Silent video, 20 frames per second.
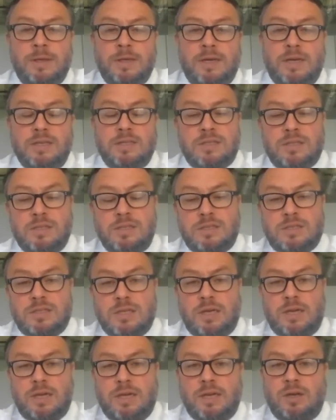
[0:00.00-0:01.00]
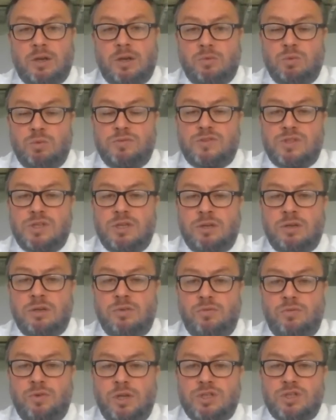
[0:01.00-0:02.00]
as it's uh, we've seen a
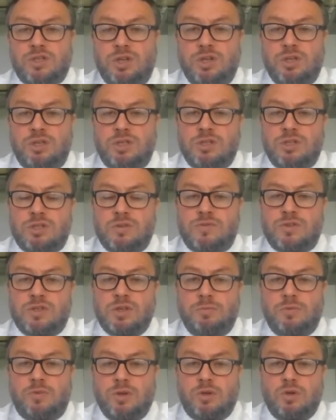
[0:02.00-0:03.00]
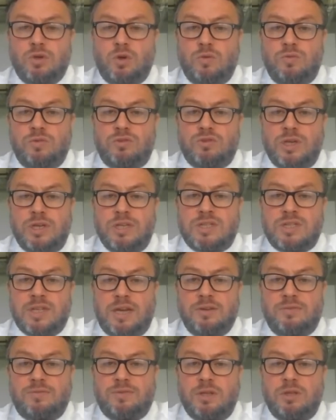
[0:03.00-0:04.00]
resurgence of some of the COVID rates.
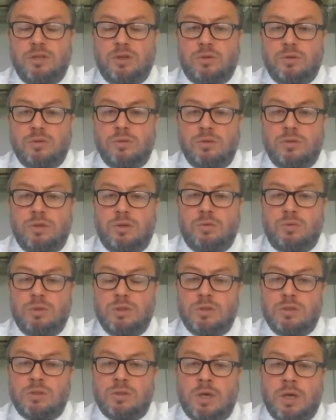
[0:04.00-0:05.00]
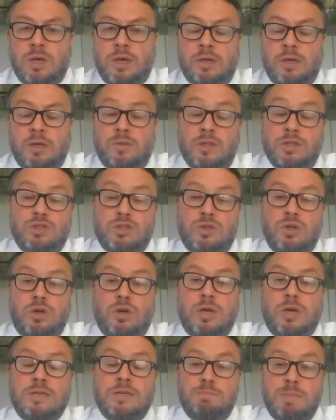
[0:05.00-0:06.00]
Thankfully, not no one uh, there's
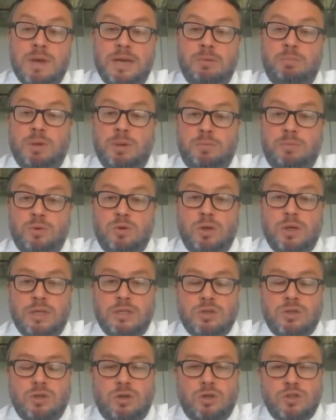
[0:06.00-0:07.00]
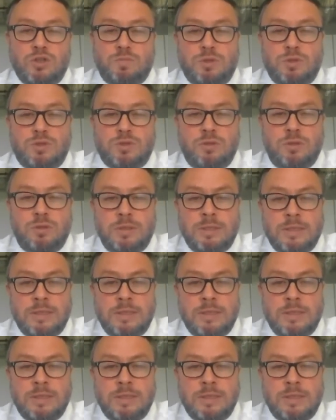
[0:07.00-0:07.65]
not as many people going into hospital.